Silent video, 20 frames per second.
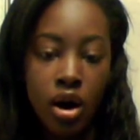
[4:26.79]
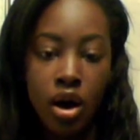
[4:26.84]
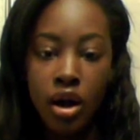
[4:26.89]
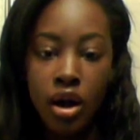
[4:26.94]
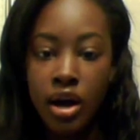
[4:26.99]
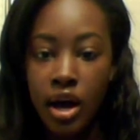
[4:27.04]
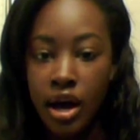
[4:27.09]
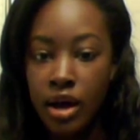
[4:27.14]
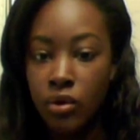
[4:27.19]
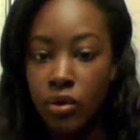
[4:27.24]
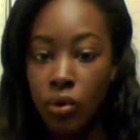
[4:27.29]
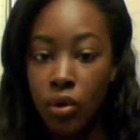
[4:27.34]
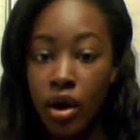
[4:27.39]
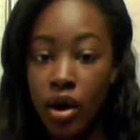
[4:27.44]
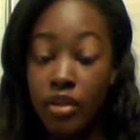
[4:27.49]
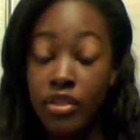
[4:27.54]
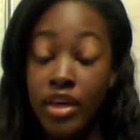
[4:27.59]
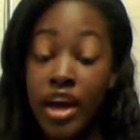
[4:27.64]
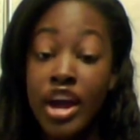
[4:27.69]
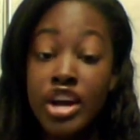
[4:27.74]
argan
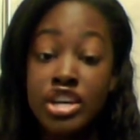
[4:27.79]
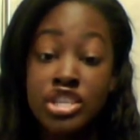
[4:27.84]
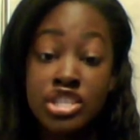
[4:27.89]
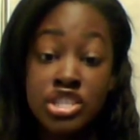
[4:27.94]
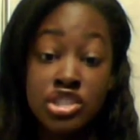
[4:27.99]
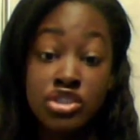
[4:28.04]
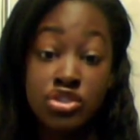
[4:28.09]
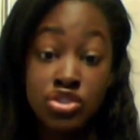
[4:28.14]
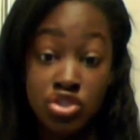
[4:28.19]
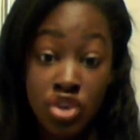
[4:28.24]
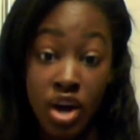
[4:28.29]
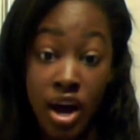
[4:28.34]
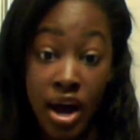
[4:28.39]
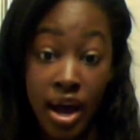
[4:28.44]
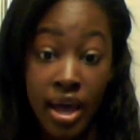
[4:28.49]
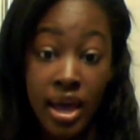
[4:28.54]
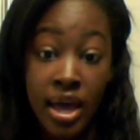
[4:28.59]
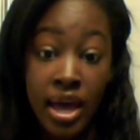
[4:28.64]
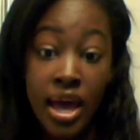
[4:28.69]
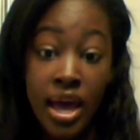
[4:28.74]
oil. The hair is still
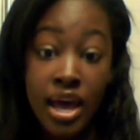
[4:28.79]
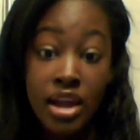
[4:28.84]
dry.